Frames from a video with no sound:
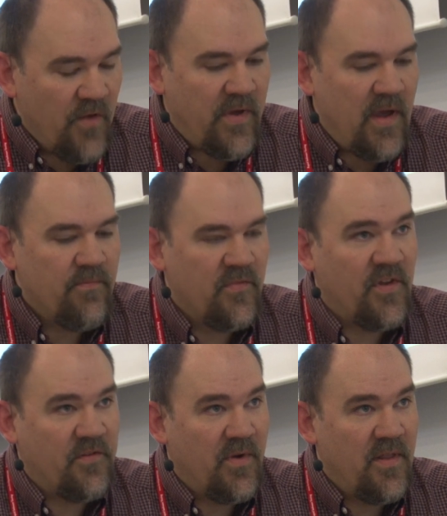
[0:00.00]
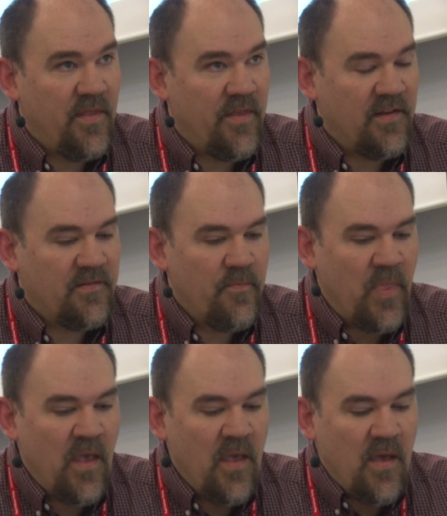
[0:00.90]
Okay, so that's one of
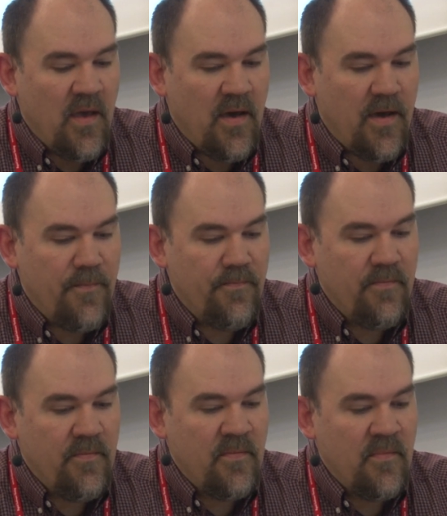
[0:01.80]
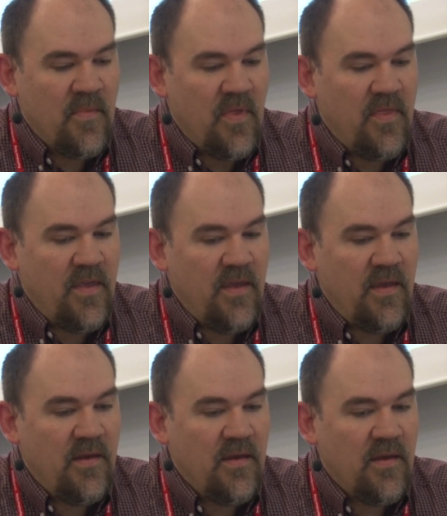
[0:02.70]
the
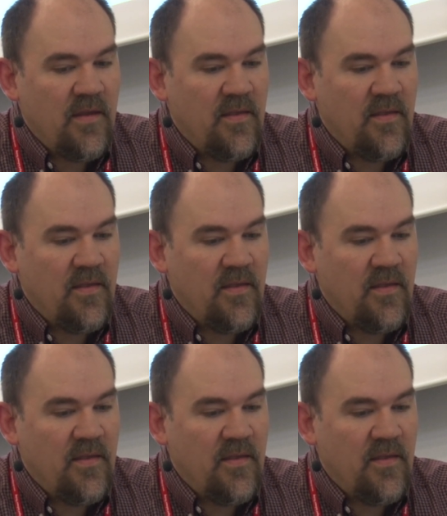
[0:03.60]
things.